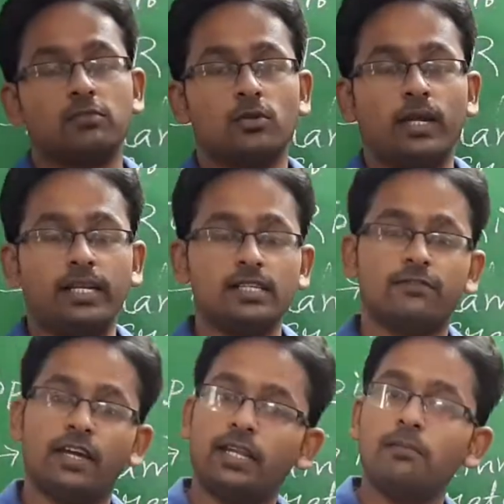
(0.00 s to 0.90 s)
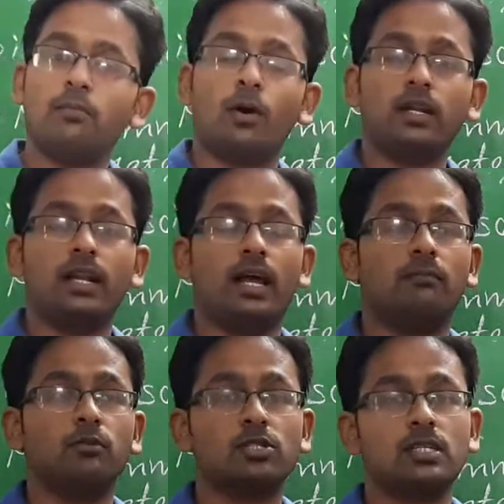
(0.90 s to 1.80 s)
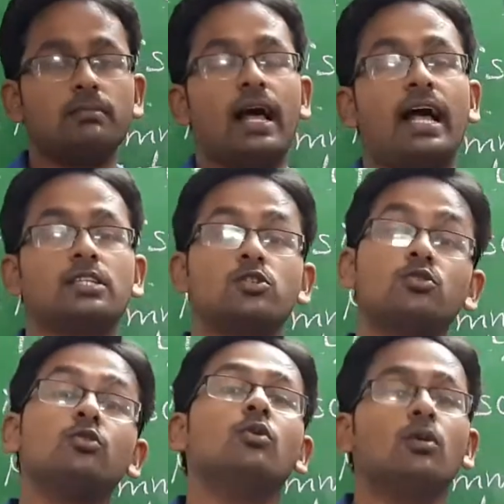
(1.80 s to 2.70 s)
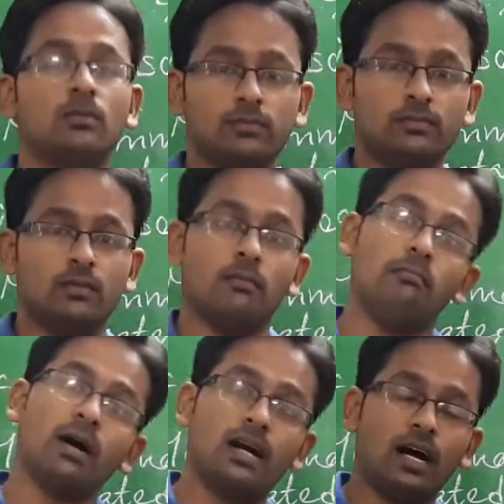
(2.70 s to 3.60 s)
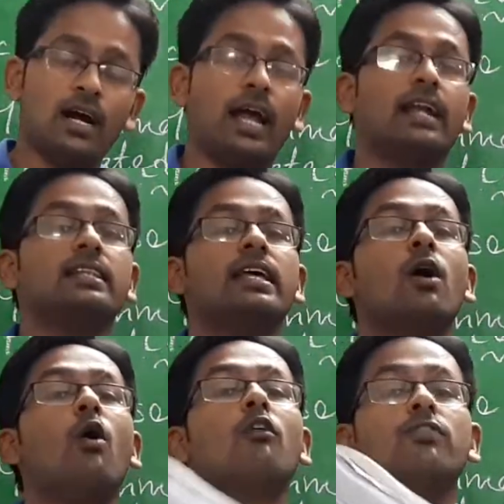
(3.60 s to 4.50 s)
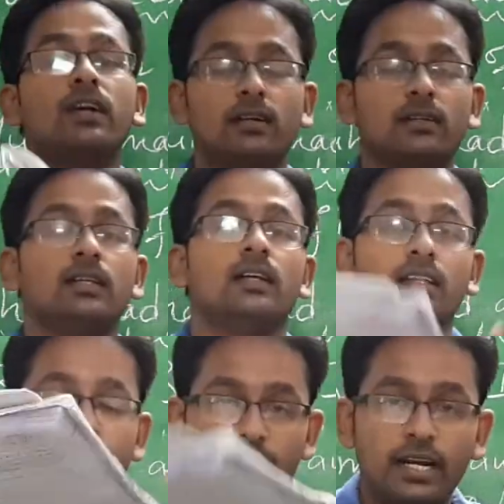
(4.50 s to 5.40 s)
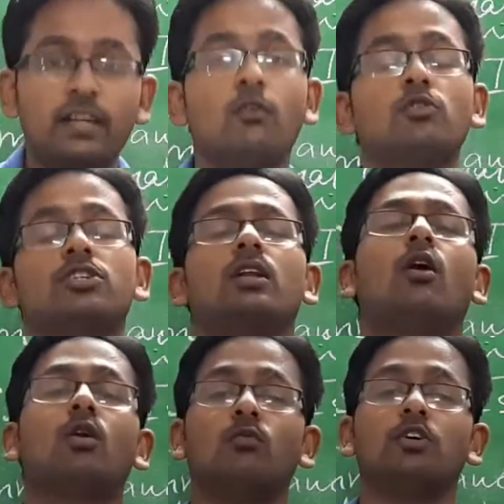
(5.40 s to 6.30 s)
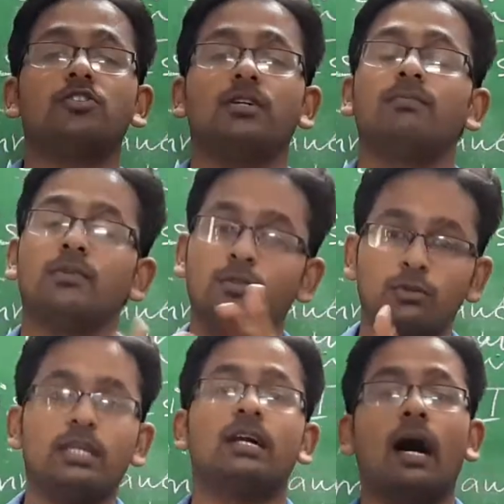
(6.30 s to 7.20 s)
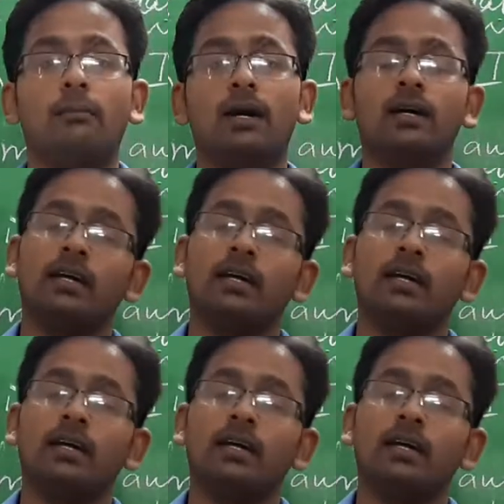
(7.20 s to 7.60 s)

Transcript: So it is very important, a Muslim has to go Makkah and they offered their devotion or worship to the Kaaba,